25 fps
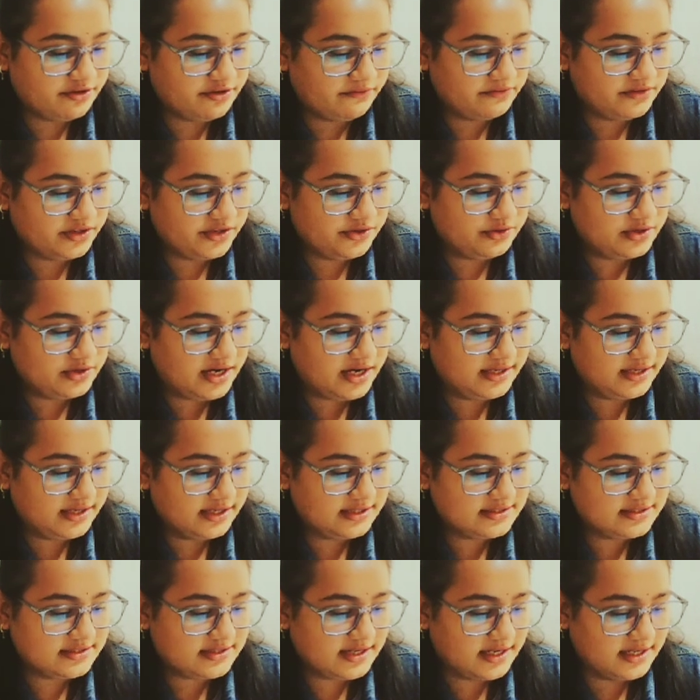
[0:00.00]
the United
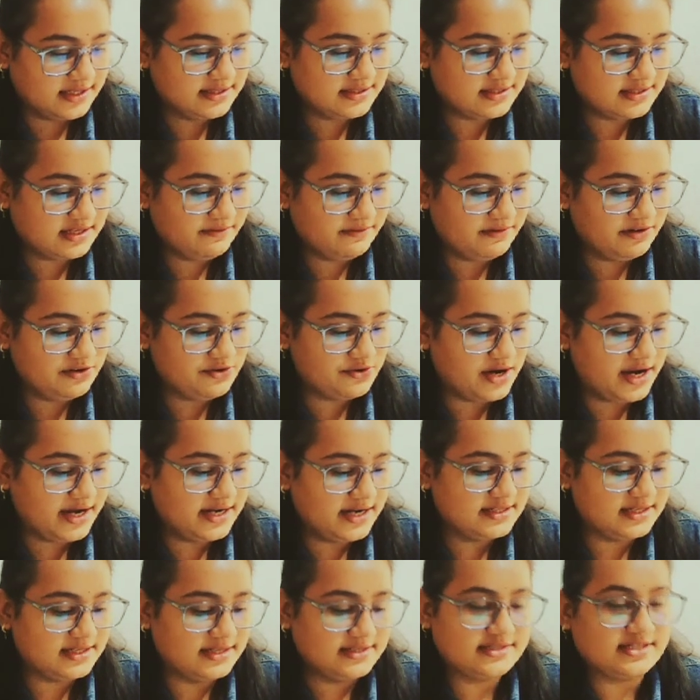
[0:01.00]
States, civil
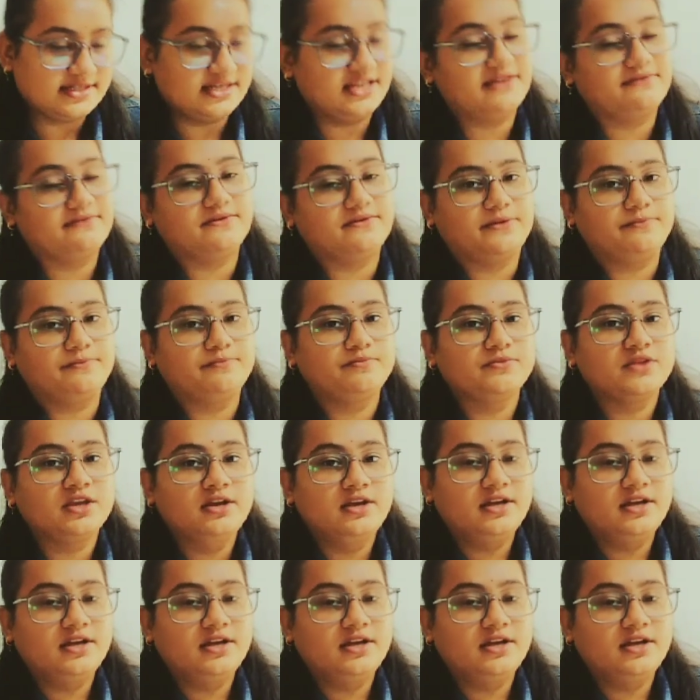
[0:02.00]
rights and slavery.